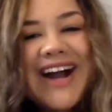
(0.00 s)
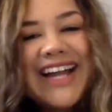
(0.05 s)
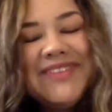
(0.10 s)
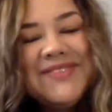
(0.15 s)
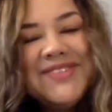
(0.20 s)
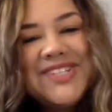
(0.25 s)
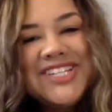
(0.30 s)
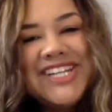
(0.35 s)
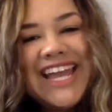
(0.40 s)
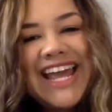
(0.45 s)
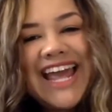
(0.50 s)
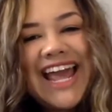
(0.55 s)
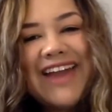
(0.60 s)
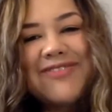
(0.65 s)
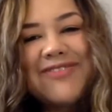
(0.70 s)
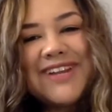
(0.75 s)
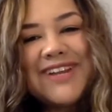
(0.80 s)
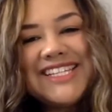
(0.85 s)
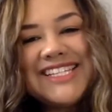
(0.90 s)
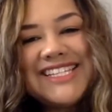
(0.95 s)
I'm Jeanette at
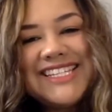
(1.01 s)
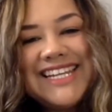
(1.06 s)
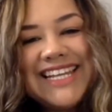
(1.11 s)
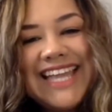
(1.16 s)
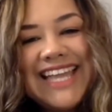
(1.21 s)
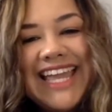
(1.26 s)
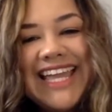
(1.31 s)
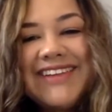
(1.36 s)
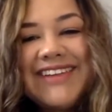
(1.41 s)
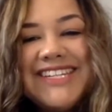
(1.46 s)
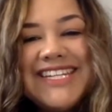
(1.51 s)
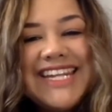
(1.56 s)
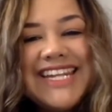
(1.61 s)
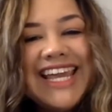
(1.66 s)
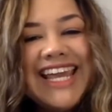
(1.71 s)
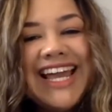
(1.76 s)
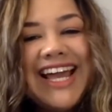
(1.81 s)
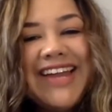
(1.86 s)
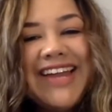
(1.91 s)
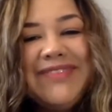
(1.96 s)
Rustic, and today
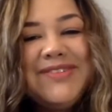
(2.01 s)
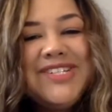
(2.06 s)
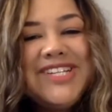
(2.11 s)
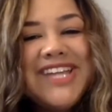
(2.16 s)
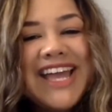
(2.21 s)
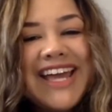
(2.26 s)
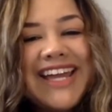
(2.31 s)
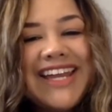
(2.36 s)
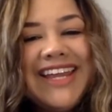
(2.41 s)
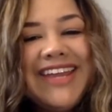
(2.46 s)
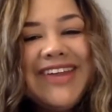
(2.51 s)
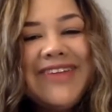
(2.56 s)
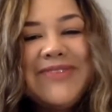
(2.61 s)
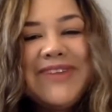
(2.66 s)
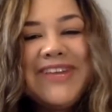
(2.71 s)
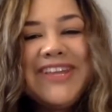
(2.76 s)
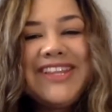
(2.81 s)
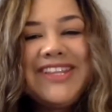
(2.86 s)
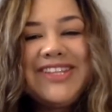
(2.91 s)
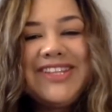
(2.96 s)
I'm chatting
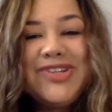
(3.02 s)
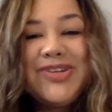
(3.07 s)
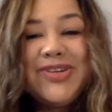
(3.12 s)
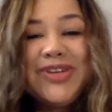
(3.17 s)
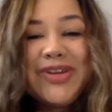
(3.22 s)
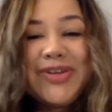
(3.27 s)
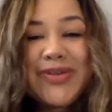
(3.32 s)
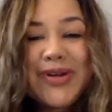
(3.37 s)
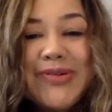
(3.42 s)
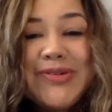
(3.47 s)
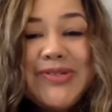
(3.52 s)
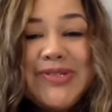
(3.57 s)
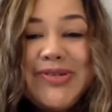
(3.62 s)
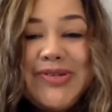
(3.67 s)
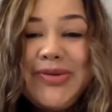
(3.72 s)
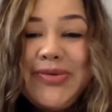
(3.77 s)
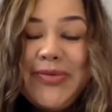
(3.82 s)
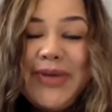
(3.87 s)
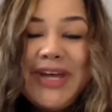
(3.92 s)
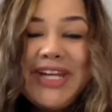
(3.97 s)
with Jonah Gross,
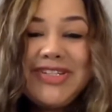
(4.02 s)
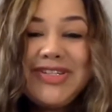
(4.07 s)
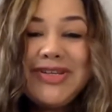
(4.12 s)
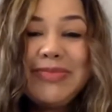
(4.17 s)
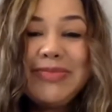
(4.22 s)
who went to